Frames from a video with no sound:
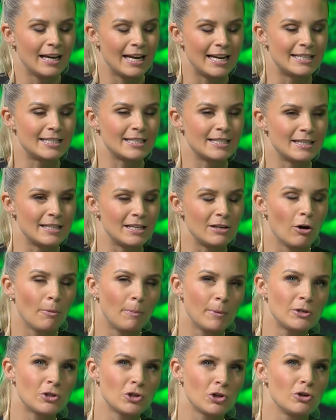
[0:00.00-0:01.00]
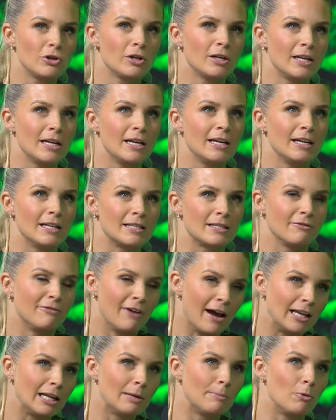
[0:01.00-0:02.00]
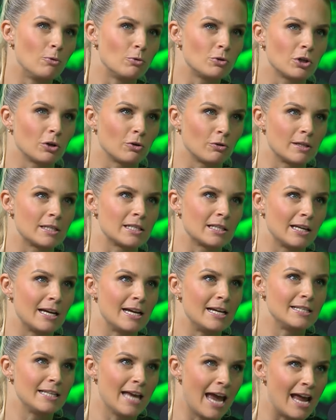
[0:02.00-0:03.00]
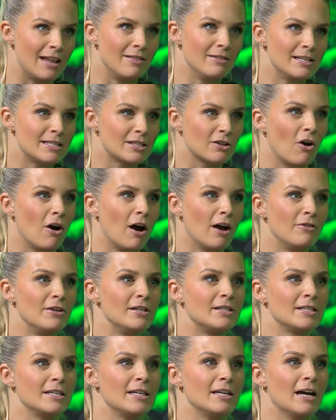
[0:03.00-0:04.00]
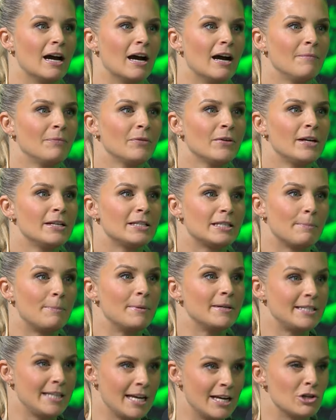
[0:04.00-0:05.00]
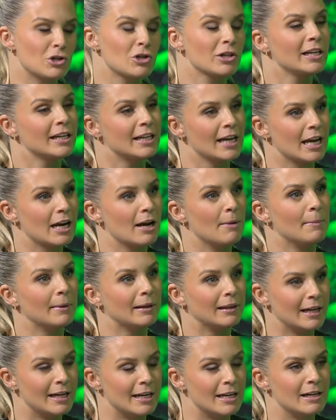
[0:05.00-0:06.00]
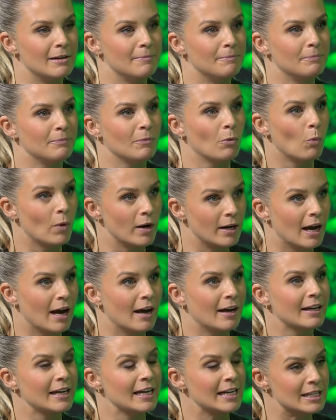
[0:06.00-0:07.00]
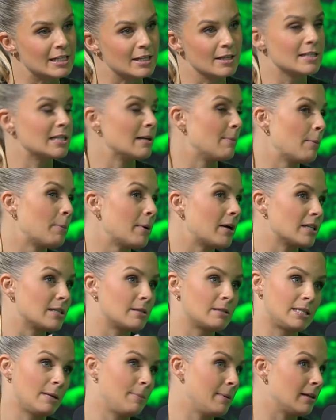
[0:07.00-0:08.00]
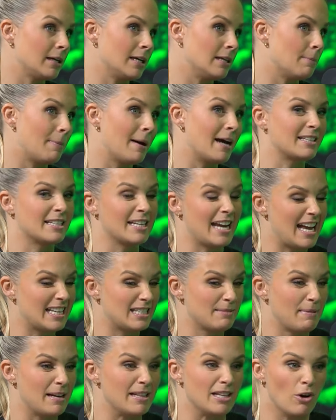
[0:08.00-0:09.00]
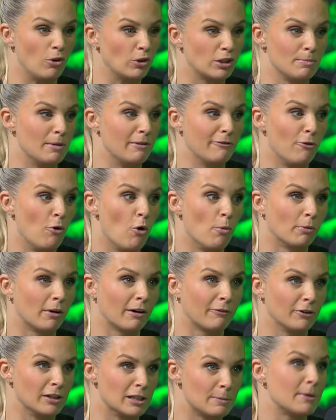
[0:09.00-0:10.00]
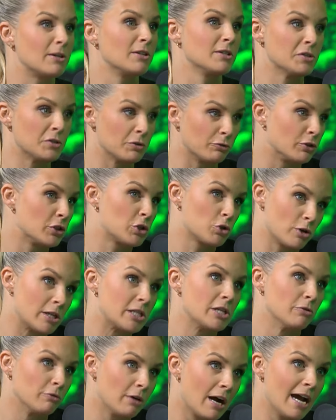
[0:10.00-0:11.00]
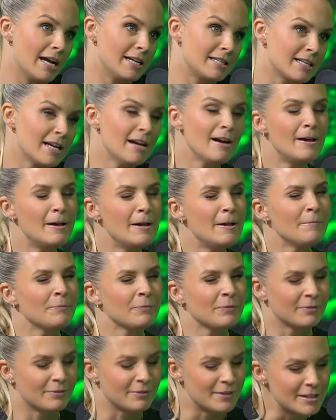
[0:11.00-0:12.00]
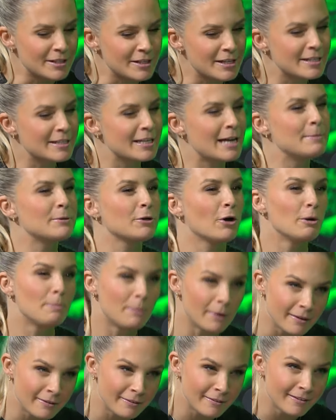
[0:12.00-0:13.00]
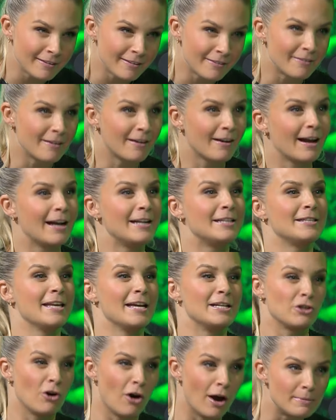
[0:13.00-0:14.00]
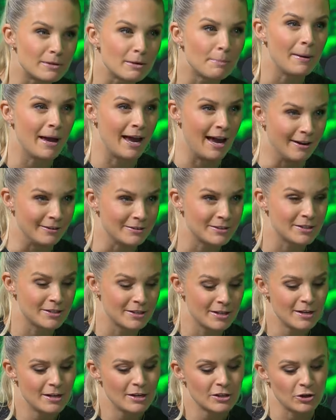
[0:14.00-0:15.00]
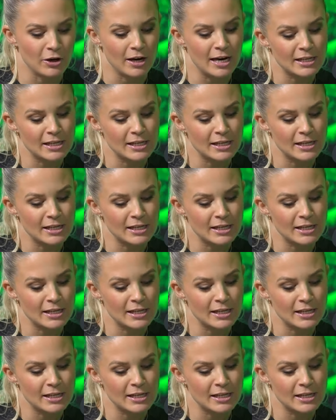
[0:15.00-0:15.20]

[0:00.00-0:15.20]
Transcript: it's the opportunity is available to Chris Lees and this guy this year to potentially get a Millennium winner into the slipper, because typically in the past it hasn't been the ultimate form reference because it's a restricted race. This year seems open. It's their time to pounce. So